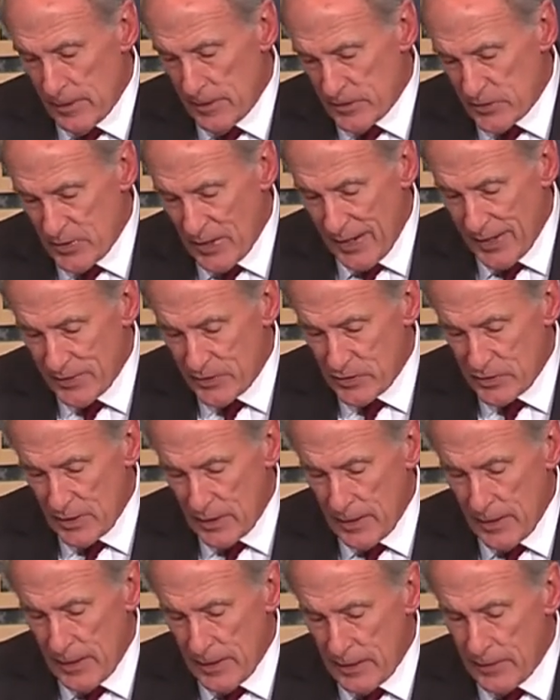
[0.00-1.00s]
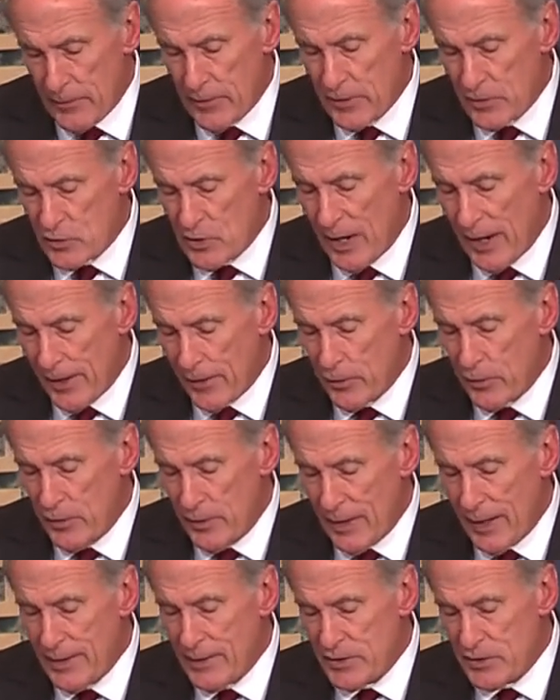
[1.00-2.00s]
sites in the entire
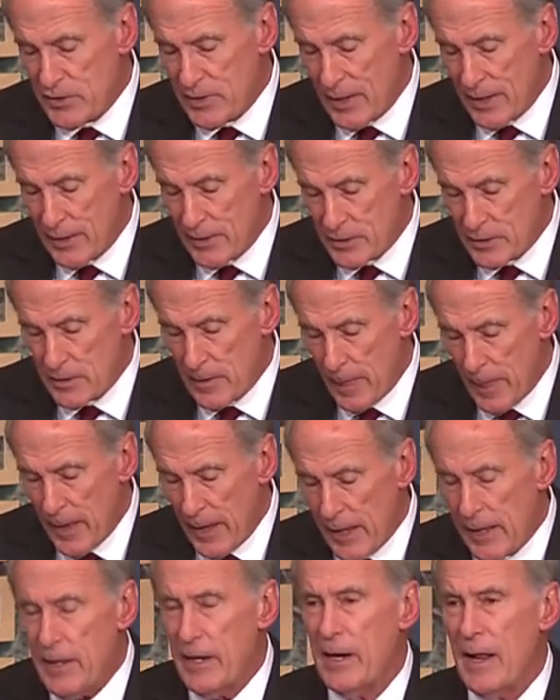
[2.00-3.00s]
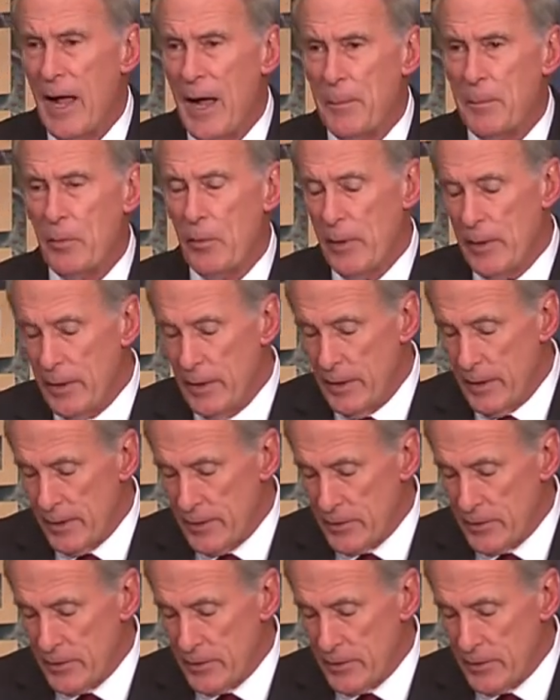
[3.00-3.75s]
United States, and it operated